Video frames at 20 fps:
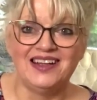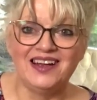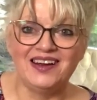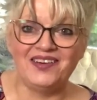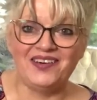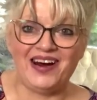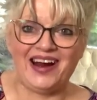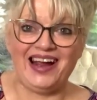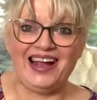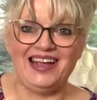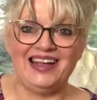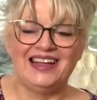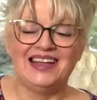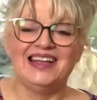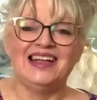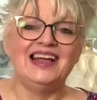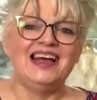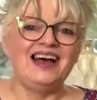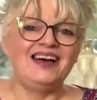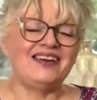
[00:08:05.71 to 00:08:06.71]
All right.
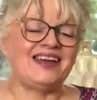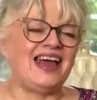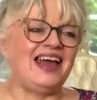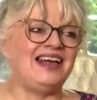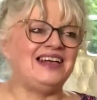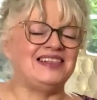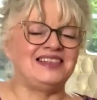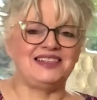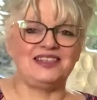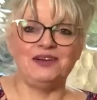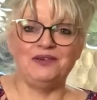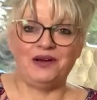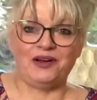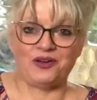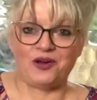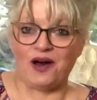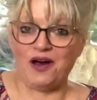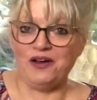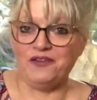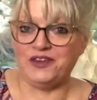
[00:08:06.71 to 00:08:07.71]
Okay, so I
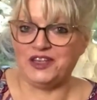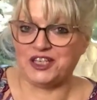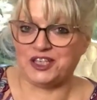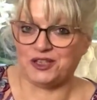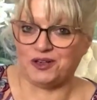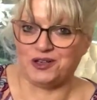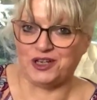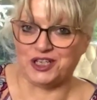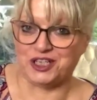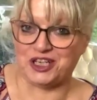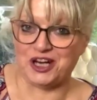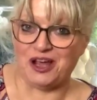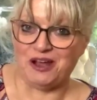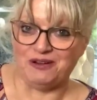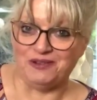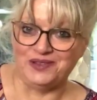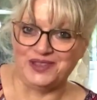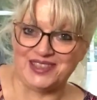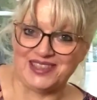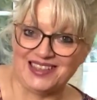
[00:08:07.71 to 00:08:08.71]
got over the shocker
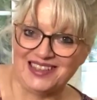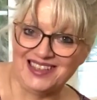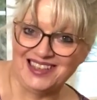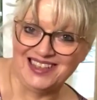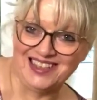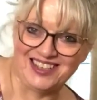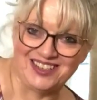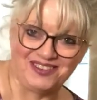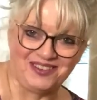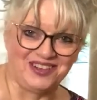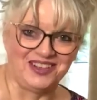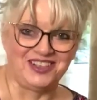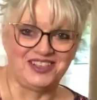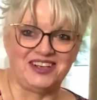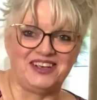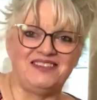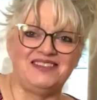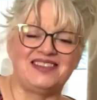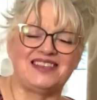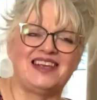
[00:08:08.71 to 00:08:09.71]
shoes. Shocker
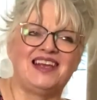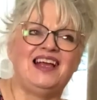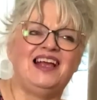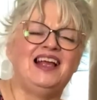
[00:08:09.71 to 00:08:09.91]
shoes.